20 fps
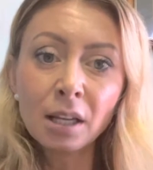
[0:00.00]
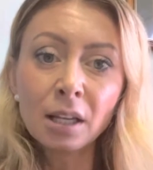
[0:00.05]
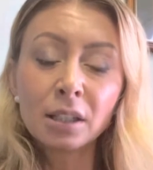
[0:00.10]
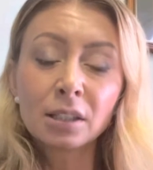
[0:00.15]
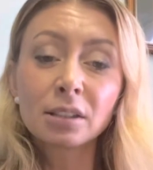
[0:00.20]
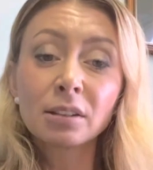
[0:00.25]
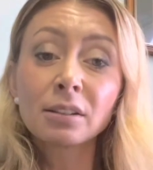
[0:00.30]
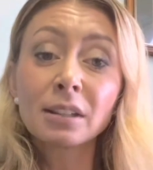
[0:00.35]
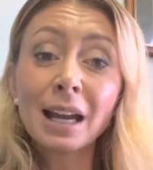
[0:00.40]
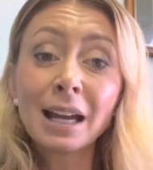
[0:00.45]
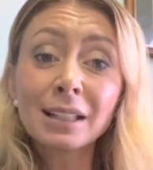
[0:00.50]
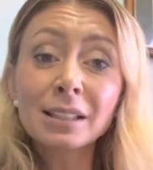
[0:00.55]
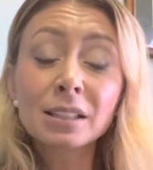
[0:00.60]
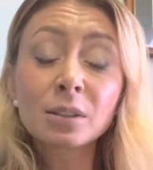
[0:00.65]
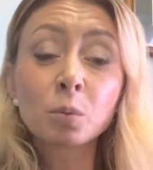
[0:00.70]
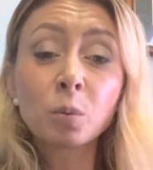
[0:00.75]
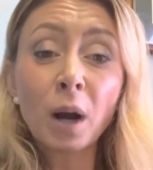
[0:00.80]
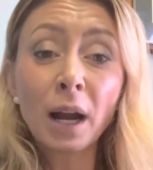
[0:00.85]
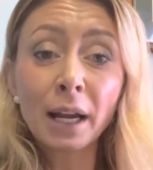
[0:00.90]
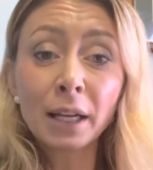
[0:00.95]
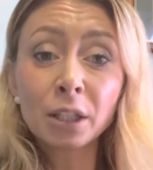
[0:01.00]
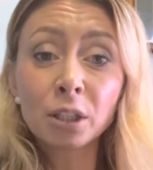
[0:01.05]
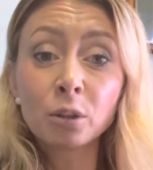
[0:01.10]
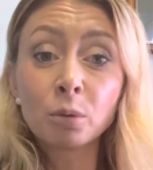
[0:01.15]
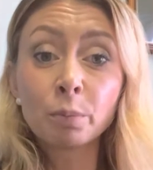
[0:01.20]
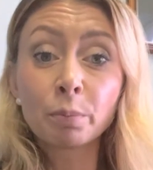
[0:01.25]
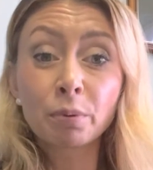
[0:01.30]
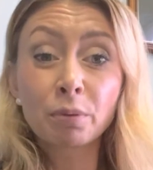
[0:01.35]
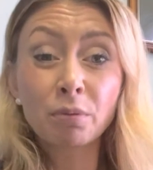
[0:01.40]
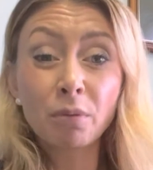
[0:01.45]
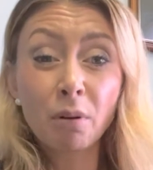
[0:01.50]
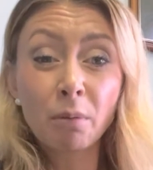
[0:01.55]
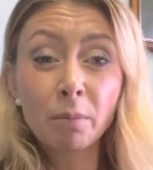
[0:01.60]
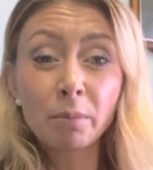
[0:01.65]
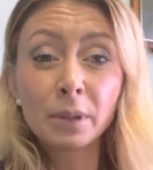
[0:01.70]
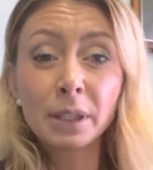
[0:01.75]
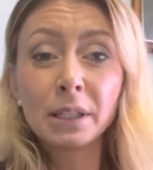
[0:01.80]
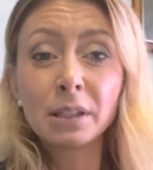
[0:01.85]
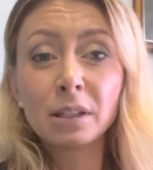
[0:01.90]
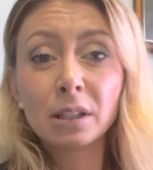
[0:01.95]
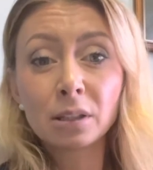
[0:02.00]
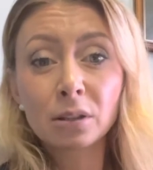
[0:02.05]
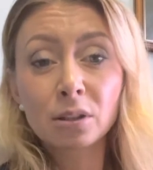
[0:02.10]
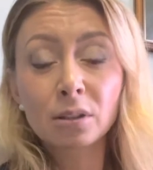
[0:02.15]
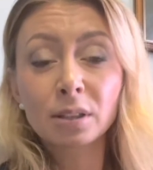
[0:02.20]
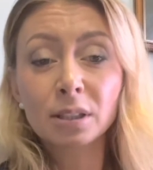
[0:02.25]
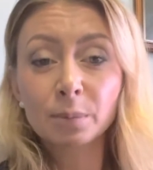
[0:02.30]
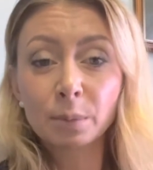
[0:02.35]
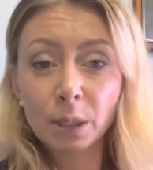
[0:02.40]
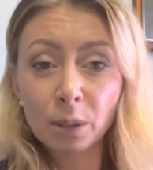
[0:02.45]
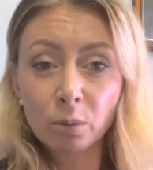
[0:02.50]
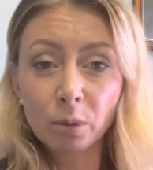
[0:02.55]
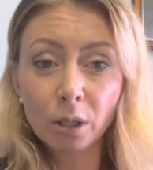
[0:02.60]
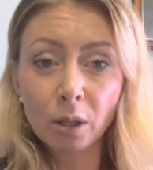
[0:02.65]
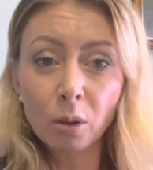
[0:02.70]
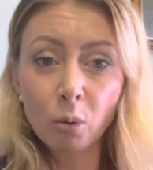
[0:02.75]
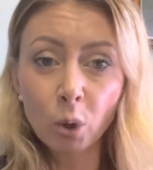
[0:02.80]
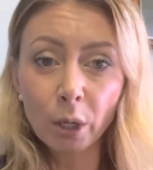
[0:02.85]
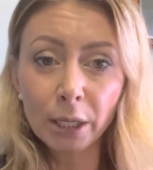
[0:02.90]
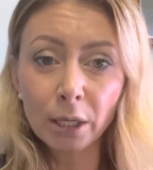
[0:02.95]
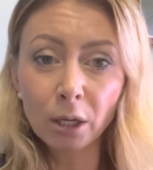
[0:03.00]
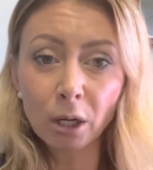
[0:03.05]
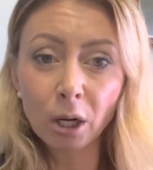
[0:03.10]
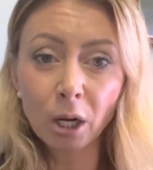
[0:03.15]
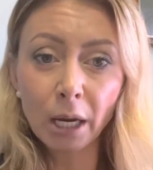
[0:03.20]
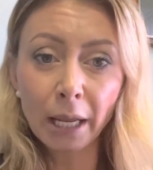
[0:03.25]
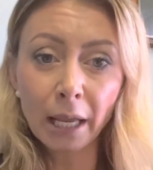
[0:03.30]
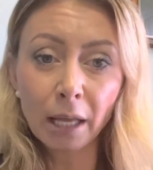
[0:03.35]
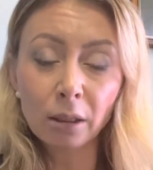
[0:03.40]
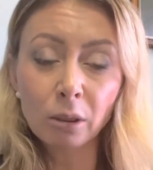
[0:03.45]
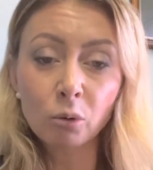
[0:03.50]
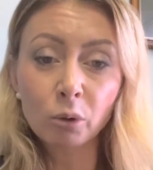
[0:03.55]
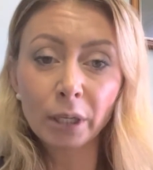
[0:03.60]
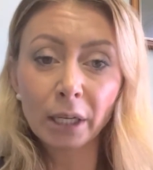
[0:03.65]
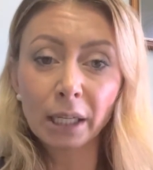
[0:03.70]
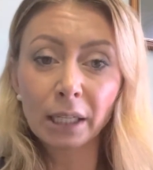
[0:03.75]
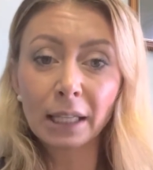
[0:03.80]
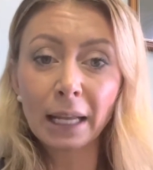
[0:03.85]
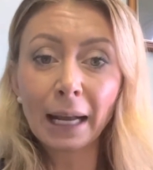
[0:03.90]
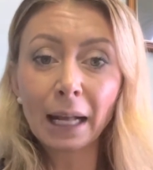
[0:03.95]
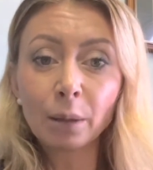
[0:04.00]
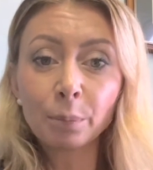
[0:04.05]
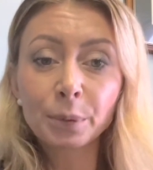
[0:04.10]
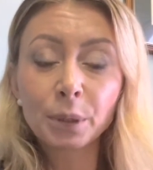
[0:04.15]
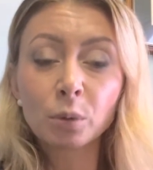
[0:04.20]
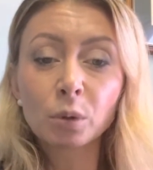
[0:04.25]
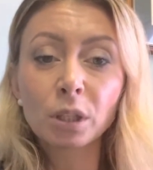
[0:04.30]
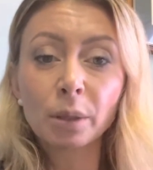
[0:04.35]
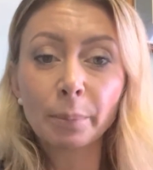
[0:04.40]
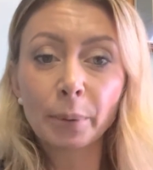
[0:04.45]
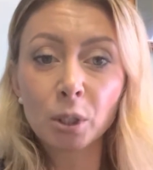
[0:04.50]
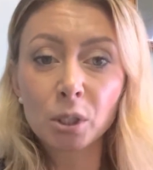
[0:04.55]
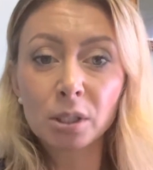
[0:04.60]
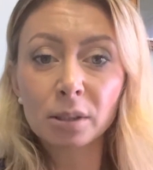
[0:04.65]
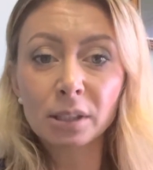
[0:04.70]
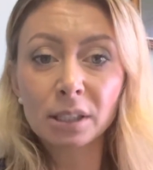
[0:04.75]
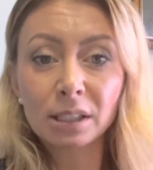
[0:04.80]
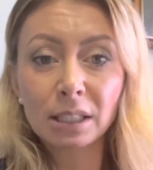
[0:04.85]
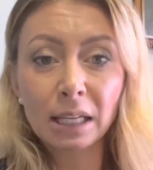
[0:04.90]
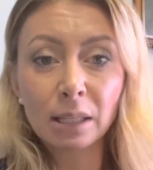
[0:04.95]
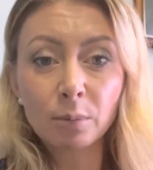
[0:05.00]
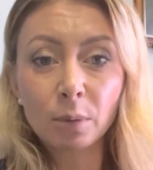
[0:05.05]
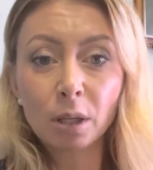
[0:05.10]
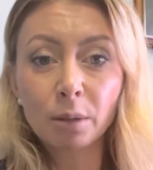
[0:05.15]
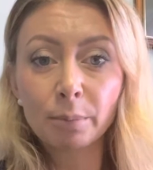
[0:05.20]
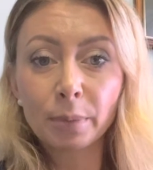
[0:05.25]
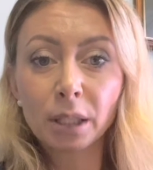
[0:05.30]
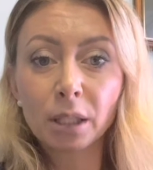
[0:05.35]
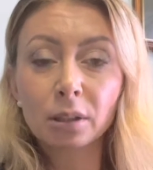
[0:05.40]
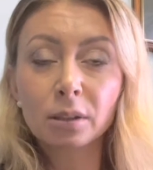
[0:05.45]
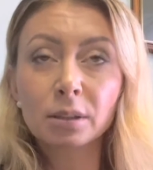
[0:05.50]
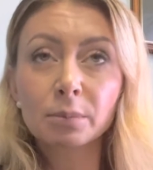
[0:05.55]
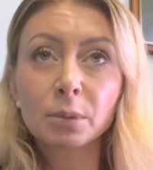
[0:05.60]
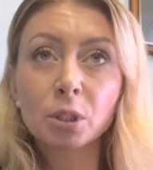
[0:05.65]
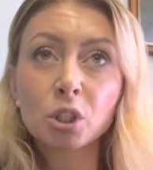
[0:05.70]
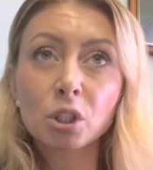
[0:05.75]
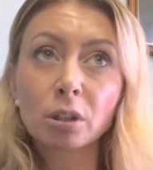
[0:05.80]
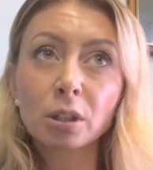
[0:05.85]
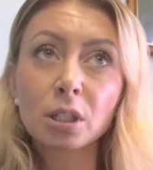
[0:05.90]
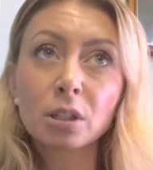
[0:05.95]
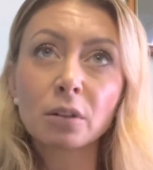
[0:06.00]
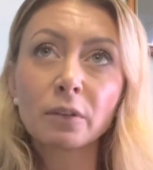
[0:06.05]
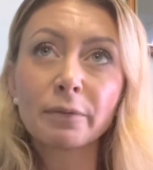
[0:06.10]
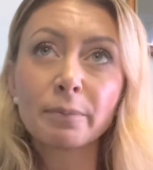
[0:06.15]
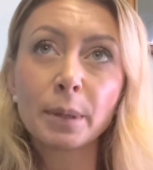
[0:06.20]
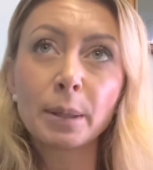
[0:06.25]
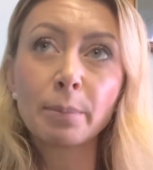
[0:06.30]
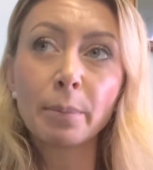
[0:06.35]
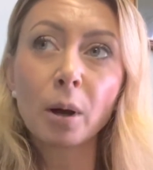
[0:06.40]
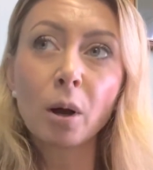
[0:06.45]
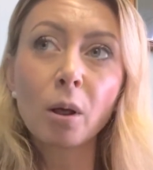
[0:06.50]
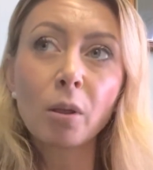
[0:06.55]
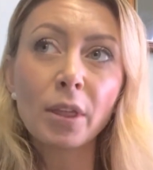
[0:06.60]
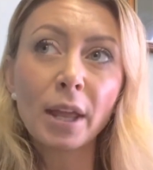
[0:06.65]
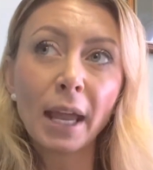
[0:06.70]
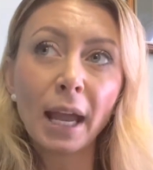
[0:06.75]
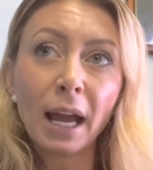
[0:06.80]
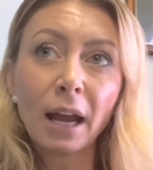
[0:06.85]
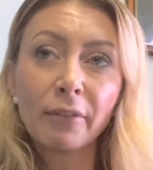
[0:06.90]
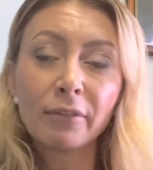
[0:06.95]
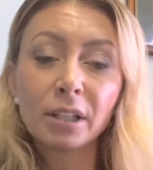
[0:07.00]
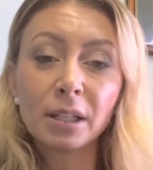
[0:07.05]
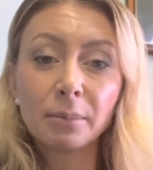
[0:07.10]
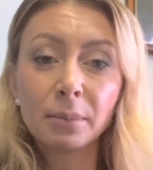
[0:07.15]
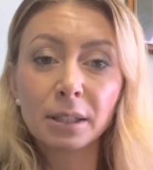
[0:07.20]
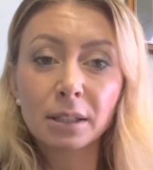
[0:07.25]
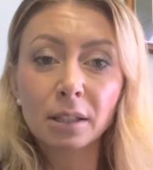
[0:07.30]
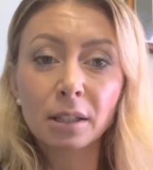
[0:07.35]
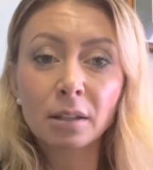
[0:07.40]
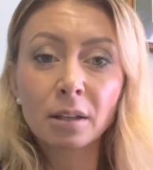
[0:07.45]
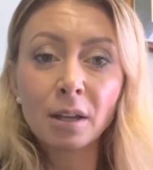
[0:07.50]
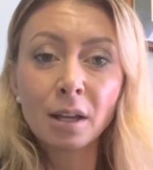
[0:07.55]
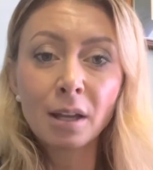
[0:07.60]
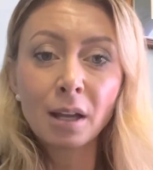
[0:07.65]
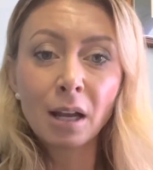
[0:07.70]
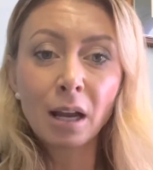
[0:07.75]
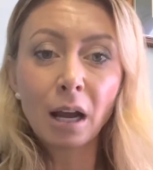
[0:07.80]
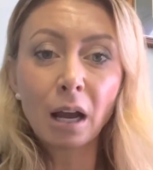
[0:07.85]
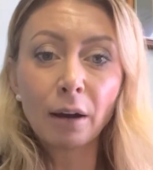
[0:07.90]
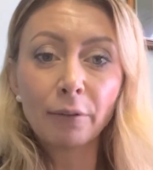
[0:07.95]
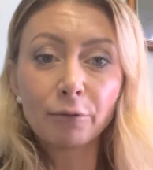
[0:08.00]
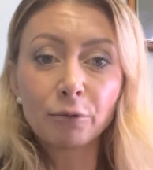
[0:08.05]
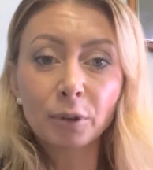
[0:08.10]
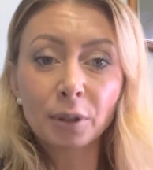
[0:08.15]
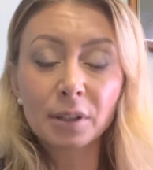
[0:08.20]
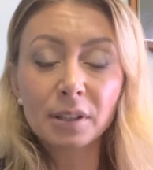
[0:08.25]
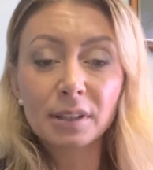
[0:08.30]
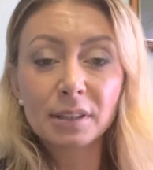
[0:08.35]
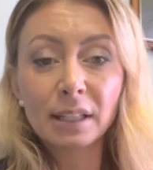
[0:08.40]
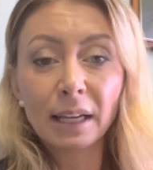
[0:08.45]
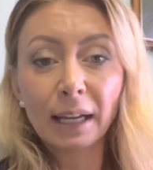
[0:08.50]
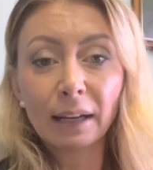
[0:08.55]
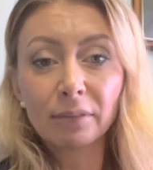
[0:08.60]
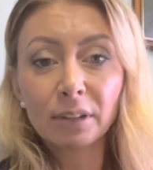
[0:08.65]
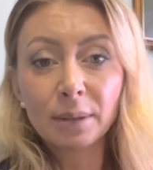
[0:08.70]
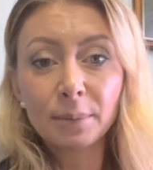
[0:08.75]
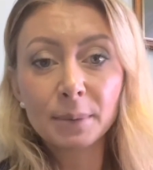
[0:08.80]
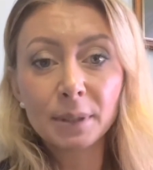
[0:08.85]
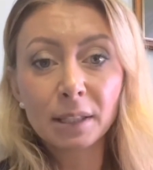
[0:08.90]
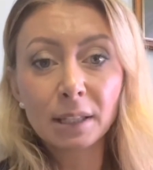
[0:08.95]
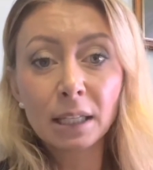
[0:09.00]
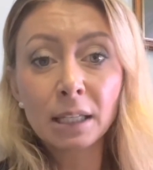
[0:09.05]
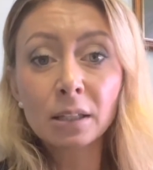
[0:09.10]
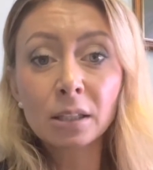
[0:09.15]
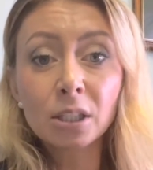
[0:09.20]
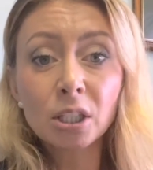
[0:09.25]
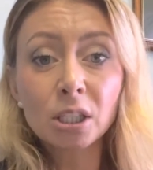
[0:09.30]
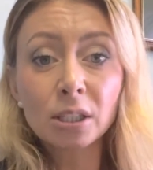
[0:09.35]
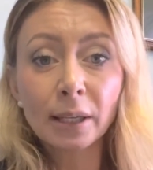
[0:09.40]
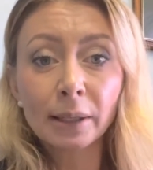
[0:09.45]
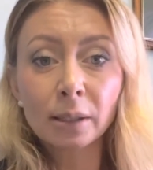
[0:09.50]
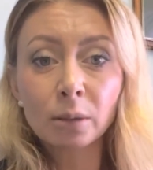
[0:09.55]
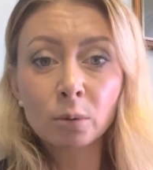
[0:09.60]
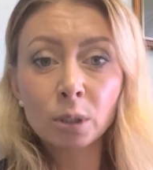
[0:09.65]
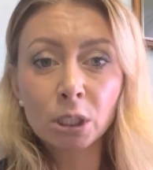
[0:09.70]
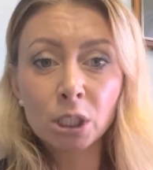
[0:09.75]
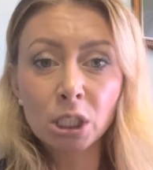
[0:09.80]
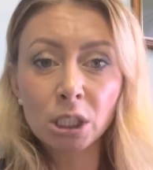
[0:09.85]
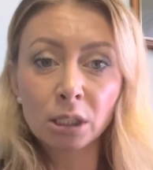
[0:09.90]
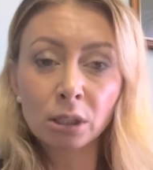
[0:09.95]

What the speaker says: So that's why you probably need to speak with a lawyer, and lawyer can help you with a personal statement, because majority of people, they have limited foreigners, they have limited English language.